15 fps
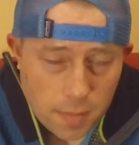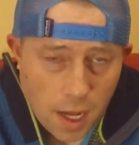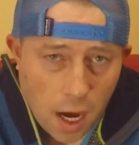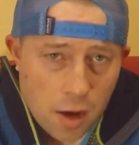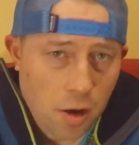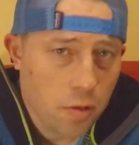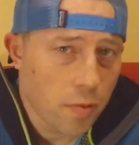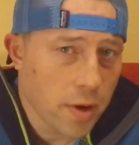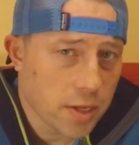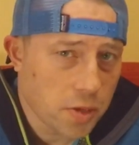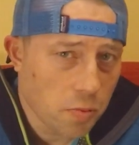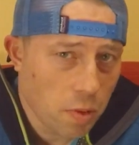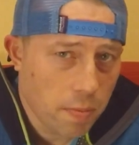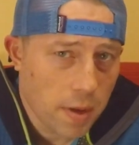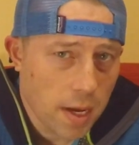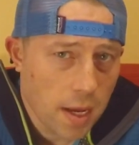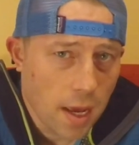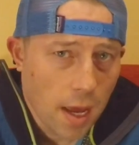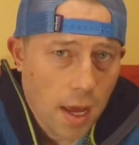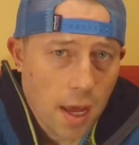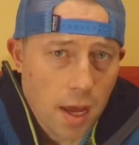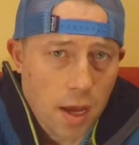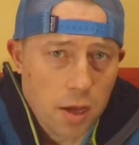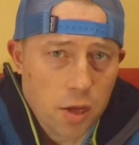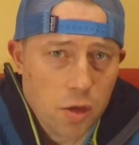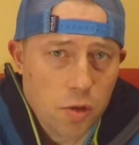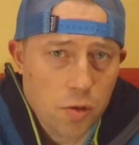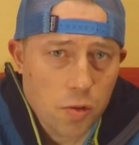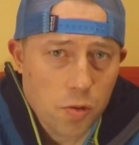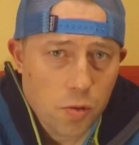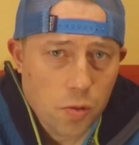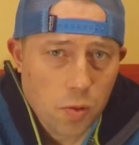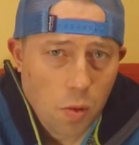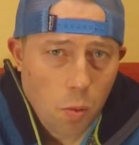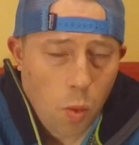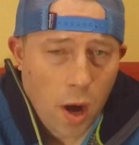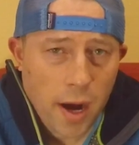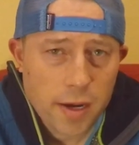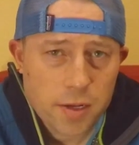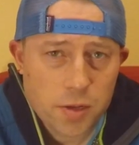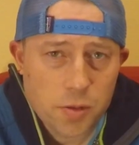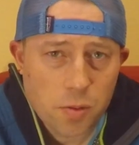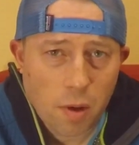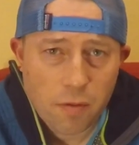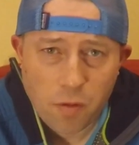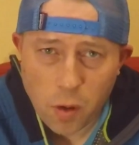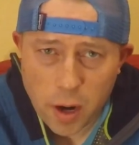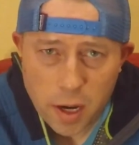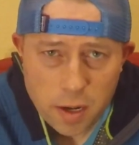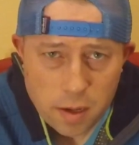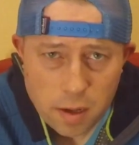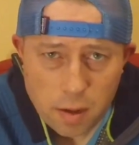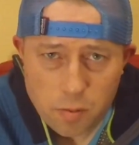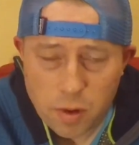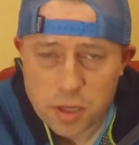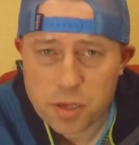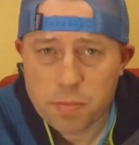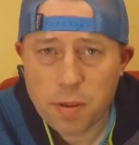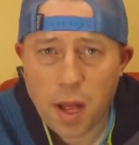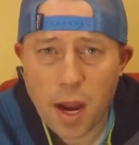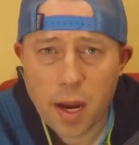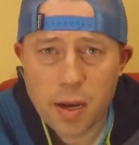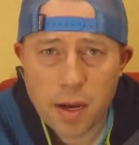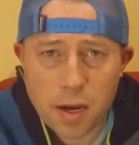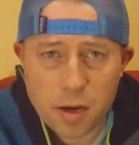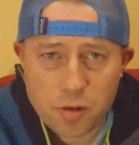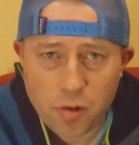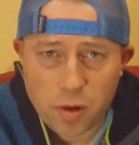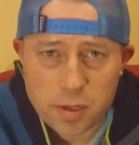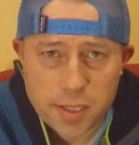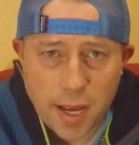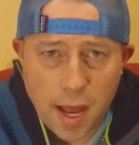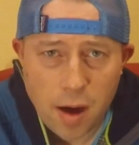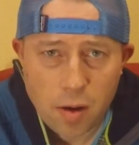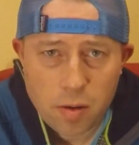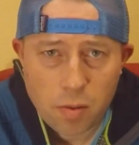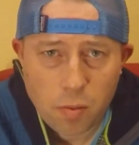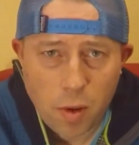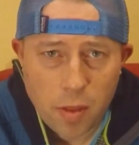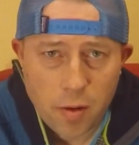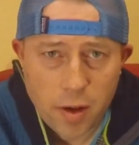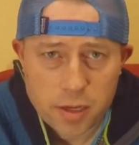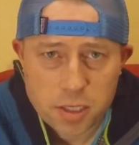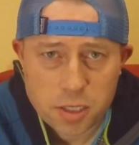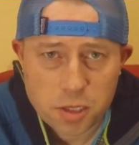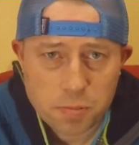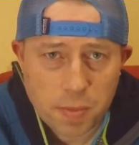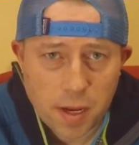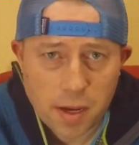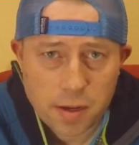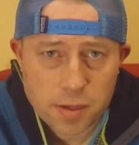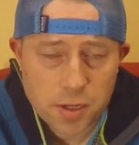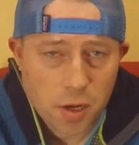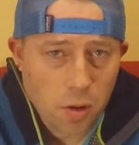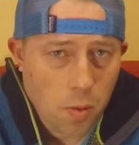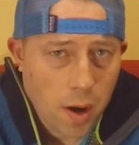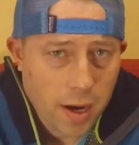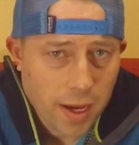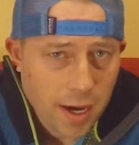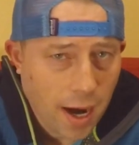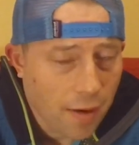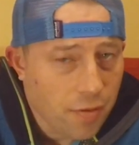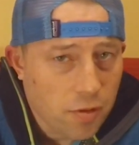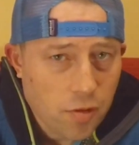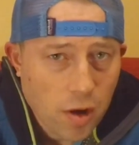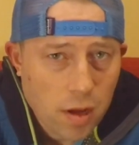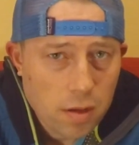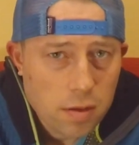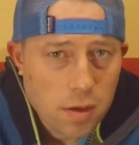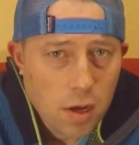Another reason would be you want to avoid resupplying in a trail town, whether that's just because you don't want to get off the trail,